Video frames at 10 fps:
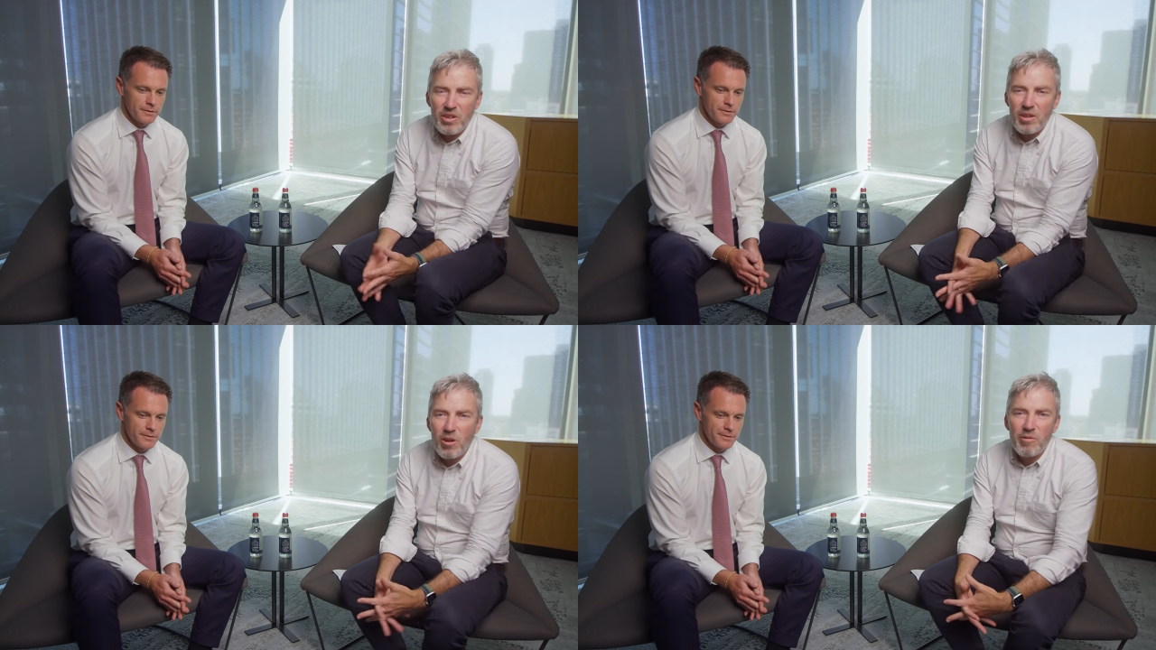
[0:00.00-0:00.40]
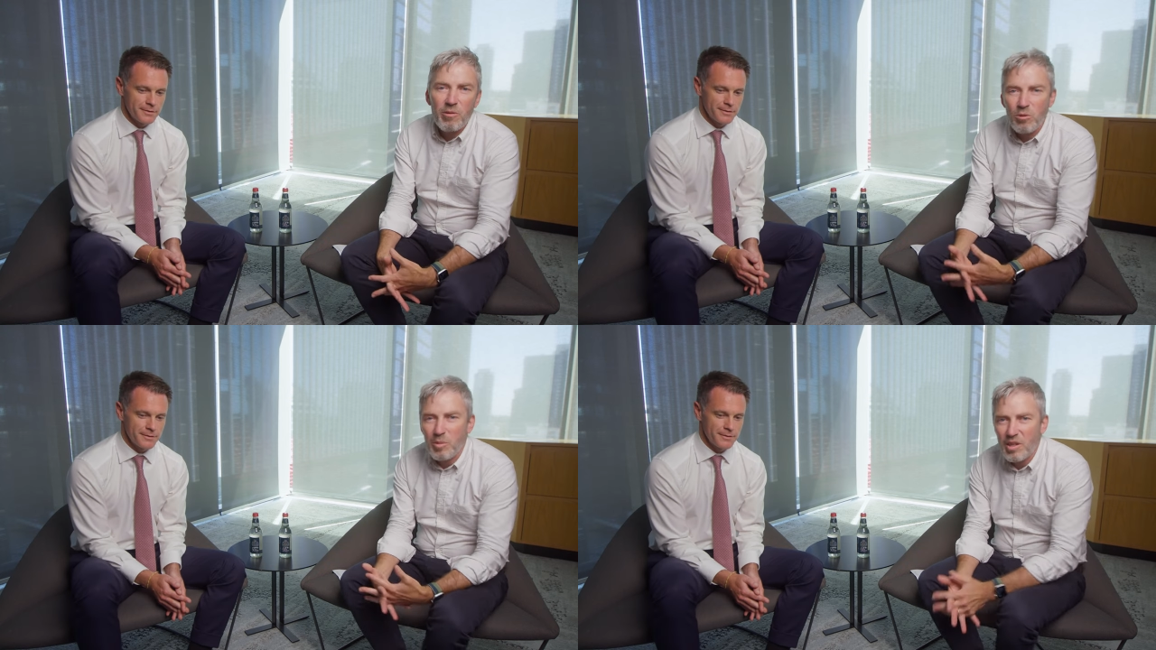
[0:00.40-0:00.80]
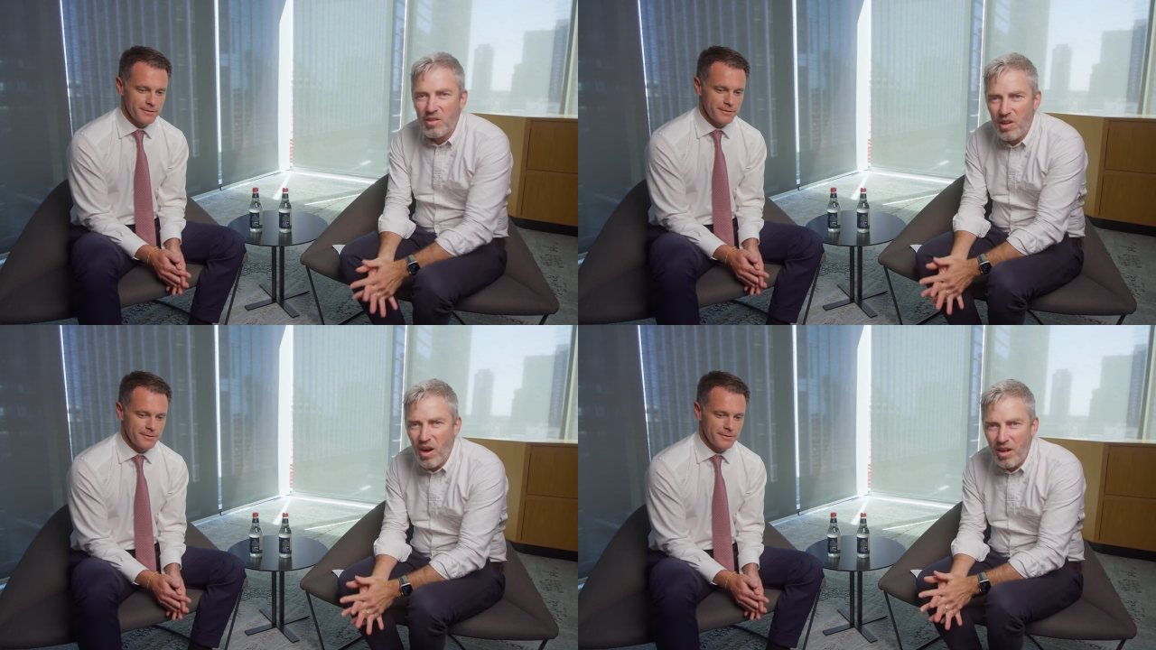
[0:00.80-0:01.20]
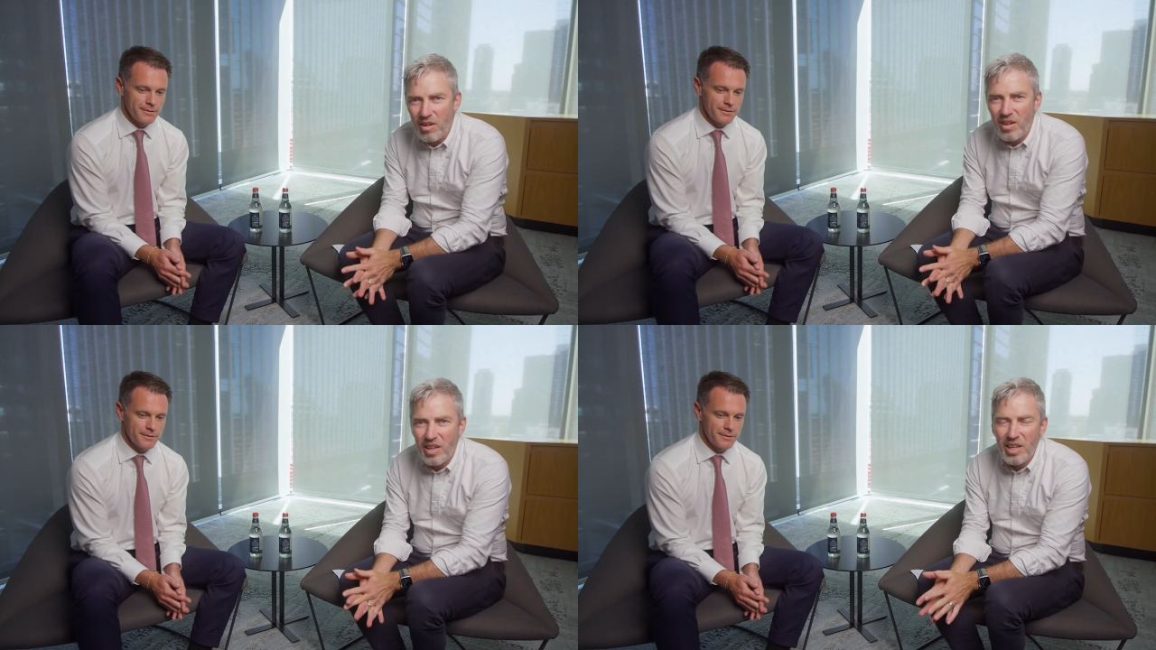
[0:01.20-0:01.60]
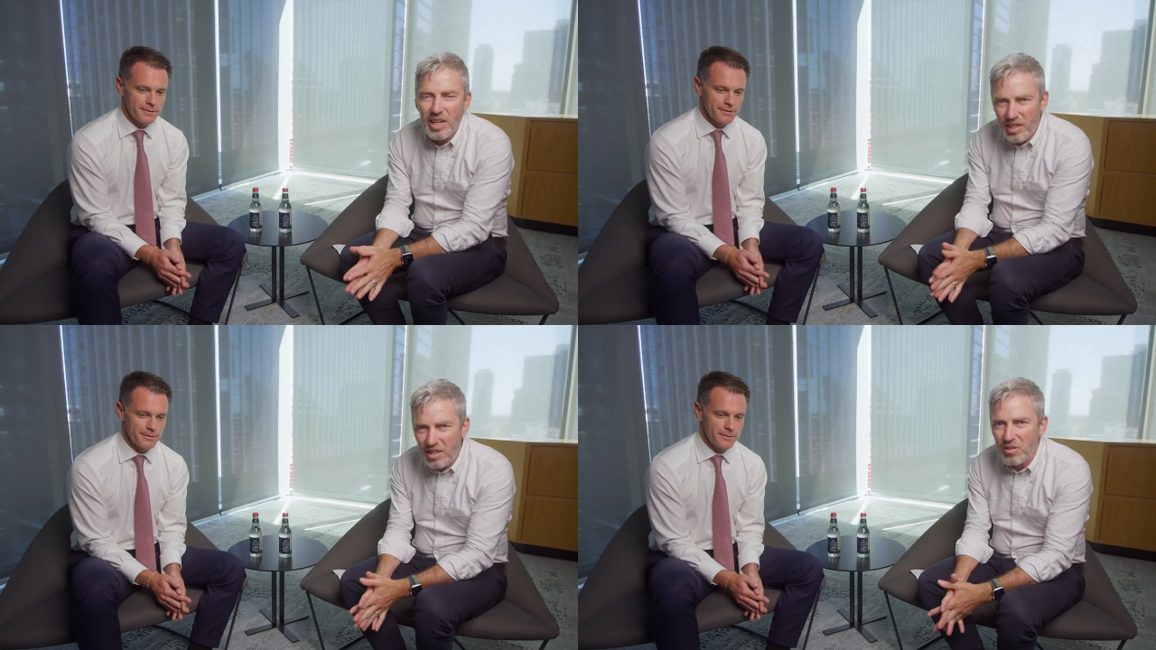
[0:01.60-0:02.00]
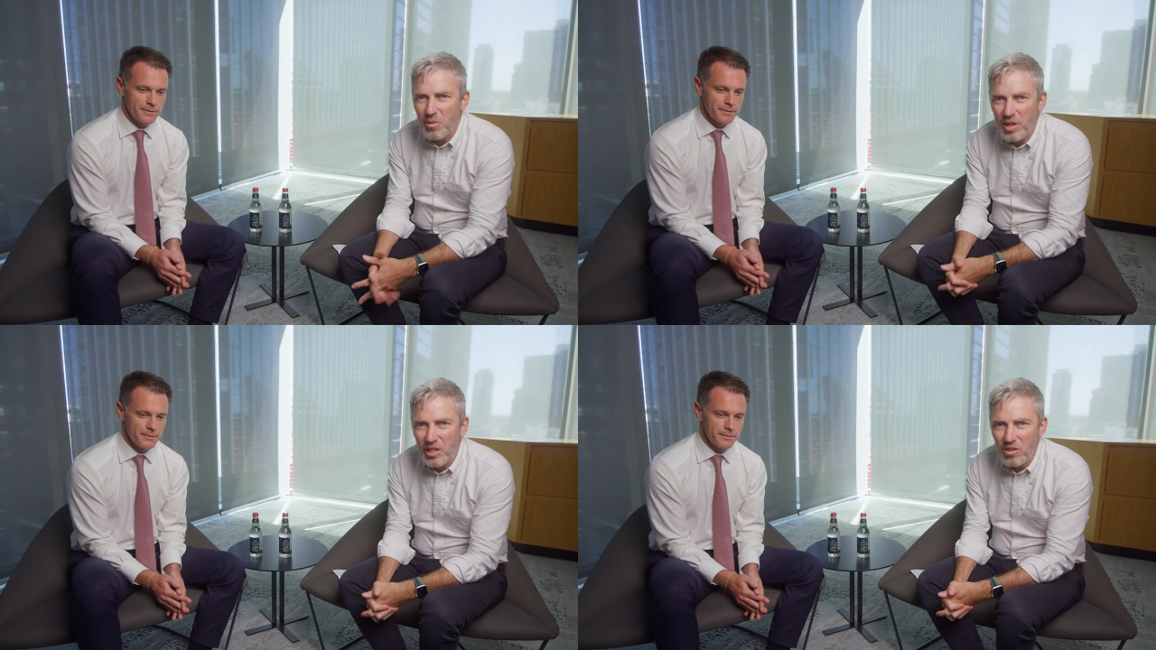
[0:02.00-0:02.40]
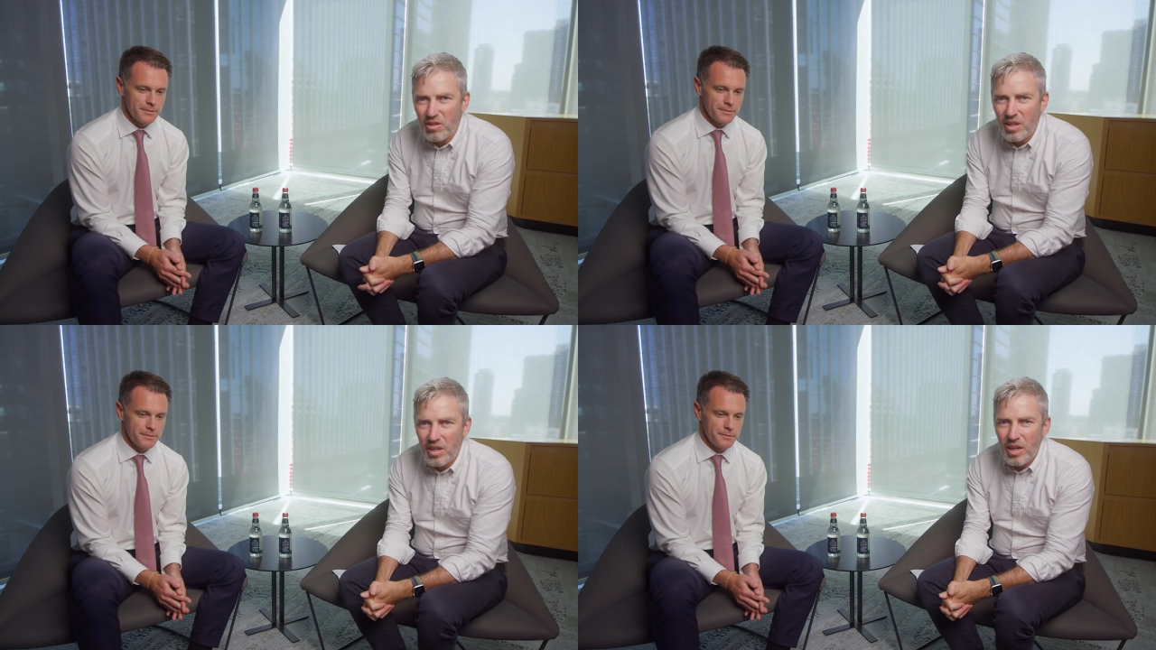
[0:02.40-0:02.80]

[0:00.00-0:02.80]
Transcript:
Speaker 1: A lot of it will be decided in this region.